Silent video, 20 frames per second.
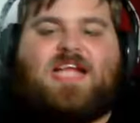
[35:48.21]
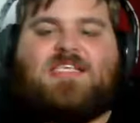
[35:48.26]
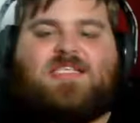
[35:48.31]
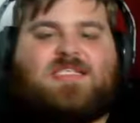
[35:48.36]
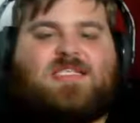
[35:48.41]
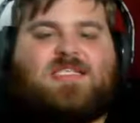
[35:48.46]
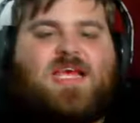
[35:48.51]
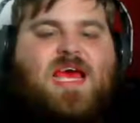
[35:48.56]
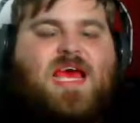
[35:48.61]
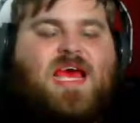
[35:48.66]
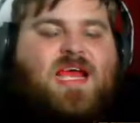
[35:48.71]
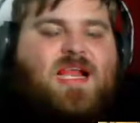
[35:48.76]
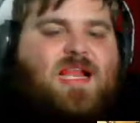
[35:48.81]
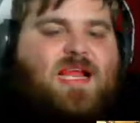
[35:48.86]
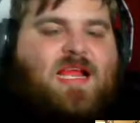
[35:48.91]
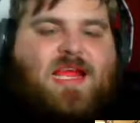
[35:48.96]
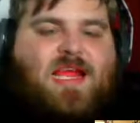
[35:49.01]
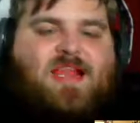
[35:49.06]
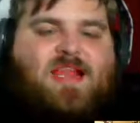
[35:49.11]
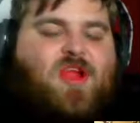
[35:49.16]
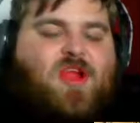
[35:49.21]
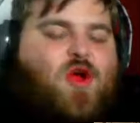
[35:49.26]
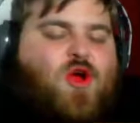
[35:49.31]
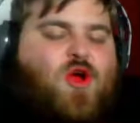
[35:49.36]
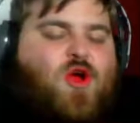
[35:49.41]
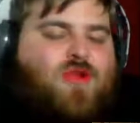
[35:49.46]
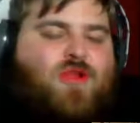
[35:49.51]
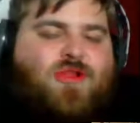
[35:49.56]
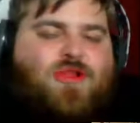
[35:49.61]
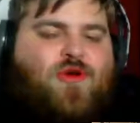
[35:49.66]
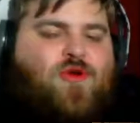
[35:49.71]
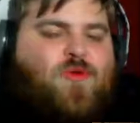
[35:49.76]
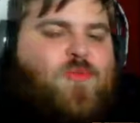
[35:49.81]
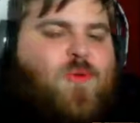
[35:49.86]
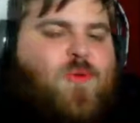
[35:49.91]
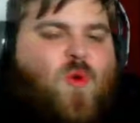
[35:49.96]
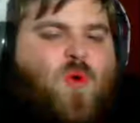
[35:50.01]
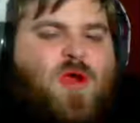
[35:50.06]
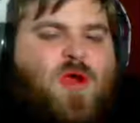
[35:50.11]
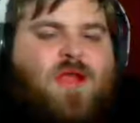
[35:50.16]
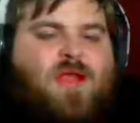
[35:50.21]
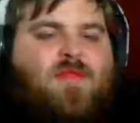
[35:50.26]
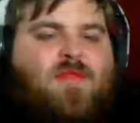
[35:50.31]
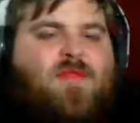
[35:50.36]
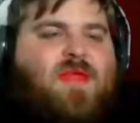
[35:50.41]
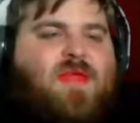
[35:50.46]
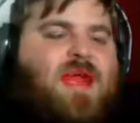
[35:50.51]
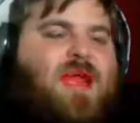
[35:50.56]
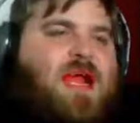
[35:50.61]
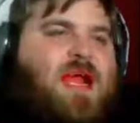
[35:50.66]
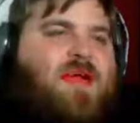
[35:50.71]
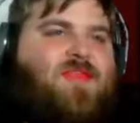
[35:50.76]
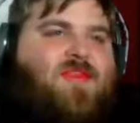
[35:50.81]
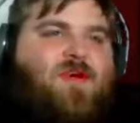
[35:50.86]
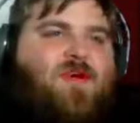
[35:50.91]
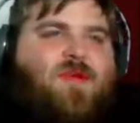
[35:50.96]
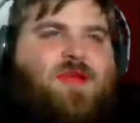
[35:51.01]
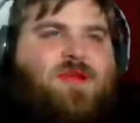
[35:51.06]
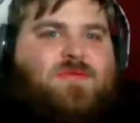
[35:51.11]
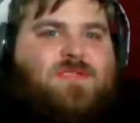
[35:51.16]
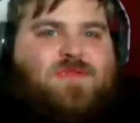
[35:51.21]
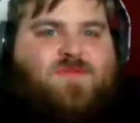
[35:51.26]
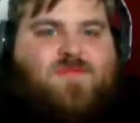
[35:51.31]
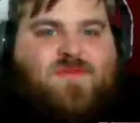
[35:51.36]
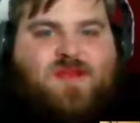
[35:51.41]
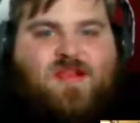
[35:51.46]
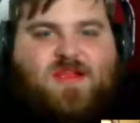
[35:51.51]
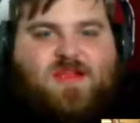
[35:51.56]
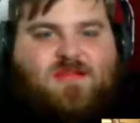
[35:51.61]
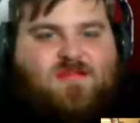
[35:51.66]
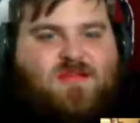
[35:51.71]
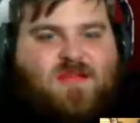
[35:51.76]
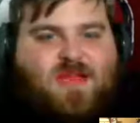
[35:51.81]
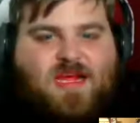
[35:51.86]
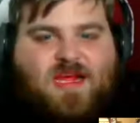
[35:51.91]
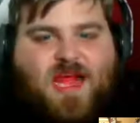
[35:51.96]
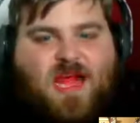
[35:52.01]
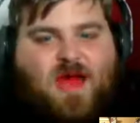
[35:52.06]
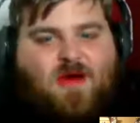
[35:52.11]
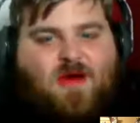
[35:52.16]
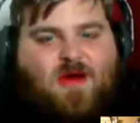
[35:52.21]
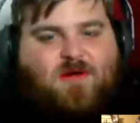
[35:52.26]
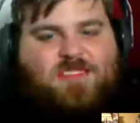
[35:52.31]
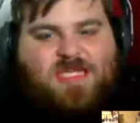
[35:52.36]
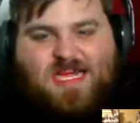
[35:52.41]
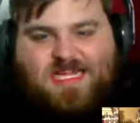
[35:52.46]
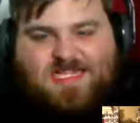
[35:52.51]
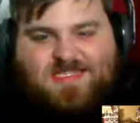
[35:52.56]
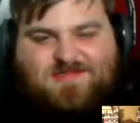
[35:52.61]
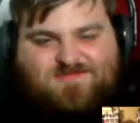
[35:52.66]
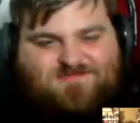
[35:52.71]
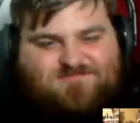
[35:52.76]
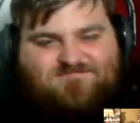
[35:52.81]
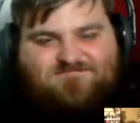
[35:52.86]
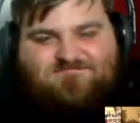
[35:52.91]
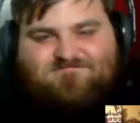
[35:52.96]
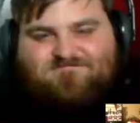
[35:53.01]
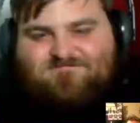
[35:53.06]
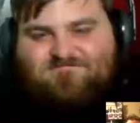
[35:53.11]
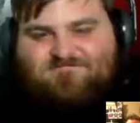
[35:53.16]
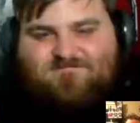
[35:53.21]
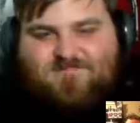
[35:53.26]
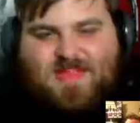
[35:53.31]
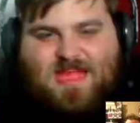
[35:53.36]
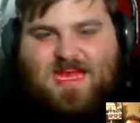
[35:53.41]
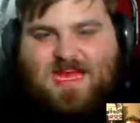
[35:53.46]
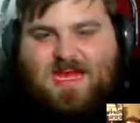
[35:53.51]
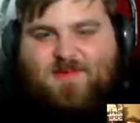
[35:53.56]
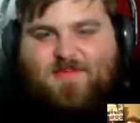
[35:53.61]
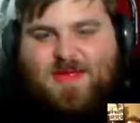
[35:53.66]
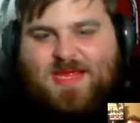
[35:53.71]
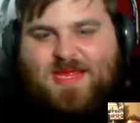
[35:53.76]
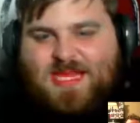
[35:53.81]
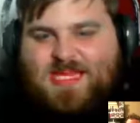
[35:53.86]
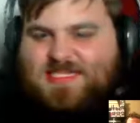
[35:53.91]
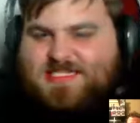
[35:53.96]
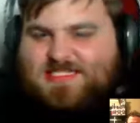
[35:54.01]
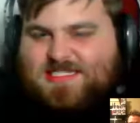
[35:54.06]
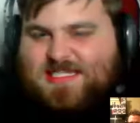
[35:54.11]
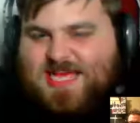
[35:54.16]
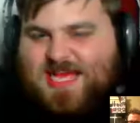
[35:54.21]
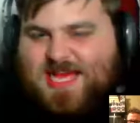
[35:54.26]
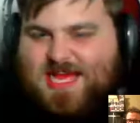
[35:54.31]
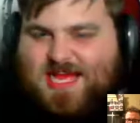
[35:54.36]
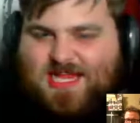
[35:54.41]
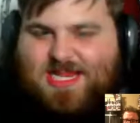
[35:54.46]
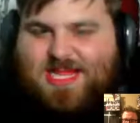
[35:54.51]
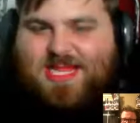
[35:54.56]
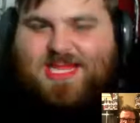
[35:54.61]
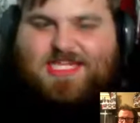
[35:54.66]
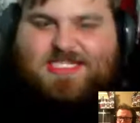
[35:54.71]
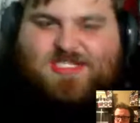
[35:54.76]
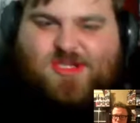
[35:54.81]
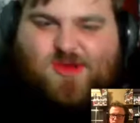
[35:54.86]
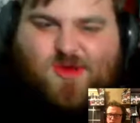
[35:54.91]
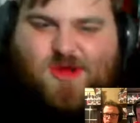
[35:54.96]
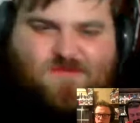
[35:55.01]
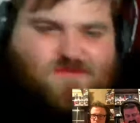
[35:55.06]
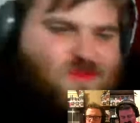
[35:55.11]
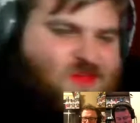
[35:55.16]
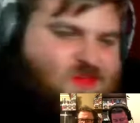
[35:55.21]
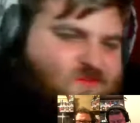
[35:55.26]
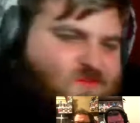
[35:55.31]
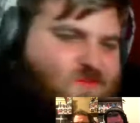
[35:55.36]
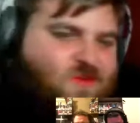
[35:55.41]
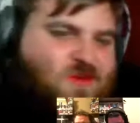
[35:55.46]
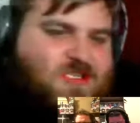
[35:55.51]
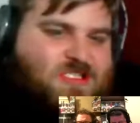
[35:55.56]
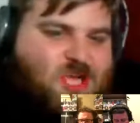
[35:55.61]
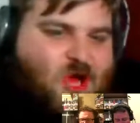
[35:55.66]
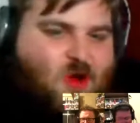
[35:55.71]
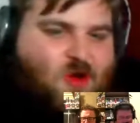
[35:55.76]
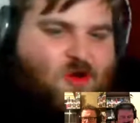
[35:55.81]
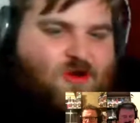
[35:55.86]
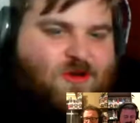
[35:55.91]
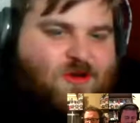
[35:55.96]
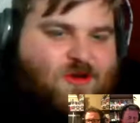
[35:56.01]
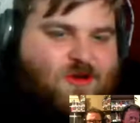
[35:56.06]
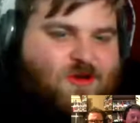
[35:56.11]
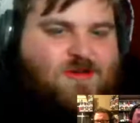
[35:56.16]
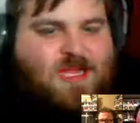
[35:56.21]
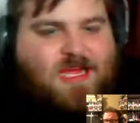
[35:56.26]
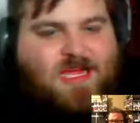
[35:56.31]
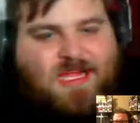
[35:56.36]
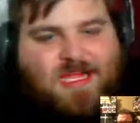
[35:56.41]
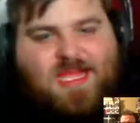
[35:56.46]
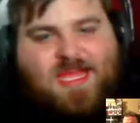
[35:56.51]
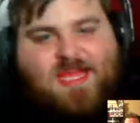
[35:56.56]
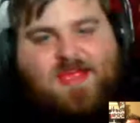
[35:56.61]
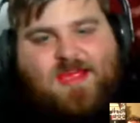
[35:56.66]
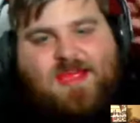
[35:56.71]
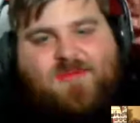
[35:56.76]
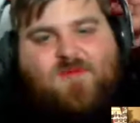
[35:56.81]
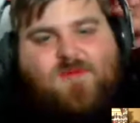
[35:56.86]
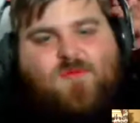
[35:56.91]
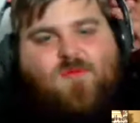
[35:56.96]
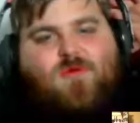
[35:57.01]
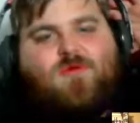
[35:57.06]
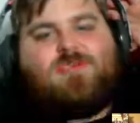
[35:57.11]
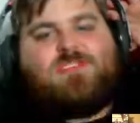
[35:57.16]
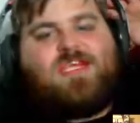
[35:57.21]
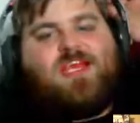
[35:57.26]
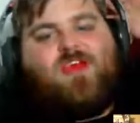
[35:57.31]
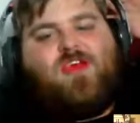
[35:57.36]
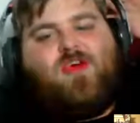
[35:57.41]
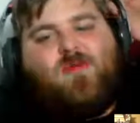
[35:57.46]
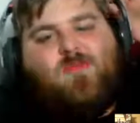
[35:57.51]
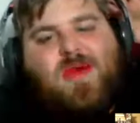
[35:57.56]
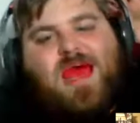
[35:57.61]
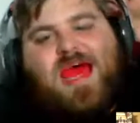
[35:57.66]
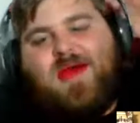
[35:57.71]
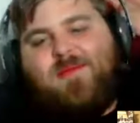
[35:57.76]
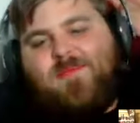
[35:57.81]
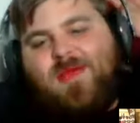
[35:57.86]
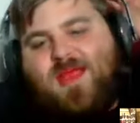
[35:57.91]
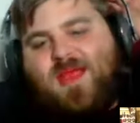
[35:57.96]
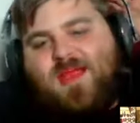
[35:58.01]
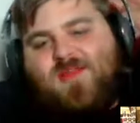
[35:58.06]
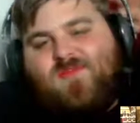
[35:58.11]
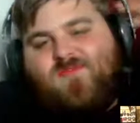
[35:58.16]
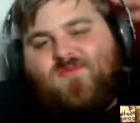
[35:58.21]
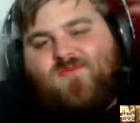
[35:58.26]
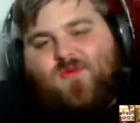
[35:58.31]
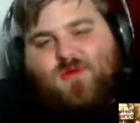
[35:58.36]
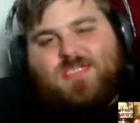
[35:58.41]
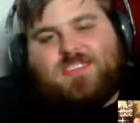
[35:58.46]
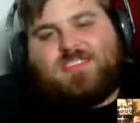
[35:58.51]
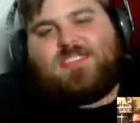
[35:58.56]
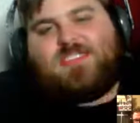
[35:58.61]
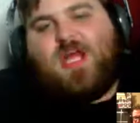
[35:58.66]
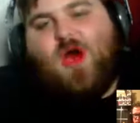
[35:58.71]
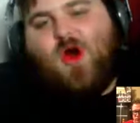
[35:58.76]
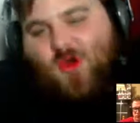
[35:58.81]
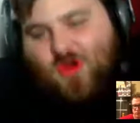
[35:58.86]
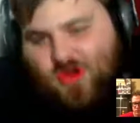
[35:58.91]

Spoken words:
I just like at no point in that I thought he was a villain. Like I was like, man, he's doing everything for his daughter. Like he even wants to kill Batman for his daughter.